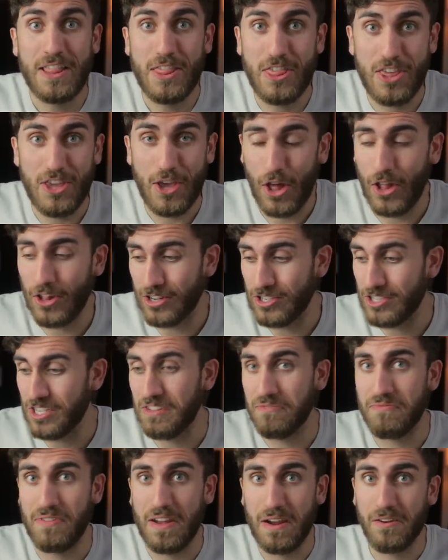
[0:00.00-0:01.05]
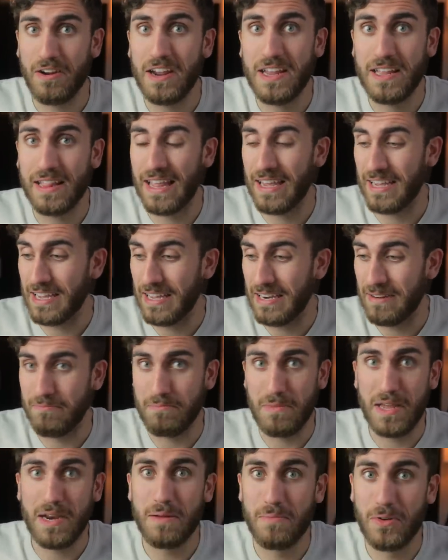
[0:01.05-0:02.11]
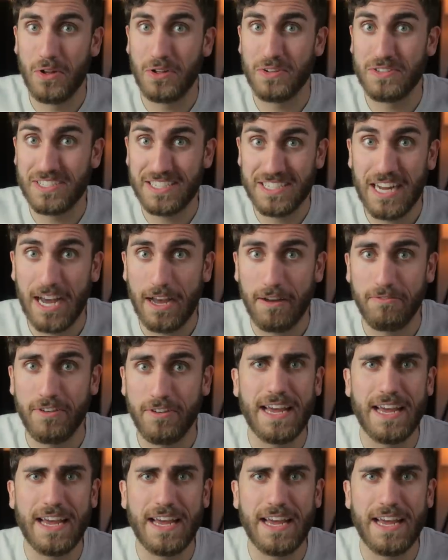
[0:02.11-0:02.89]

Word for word: theology, very like kind of minimal stuff.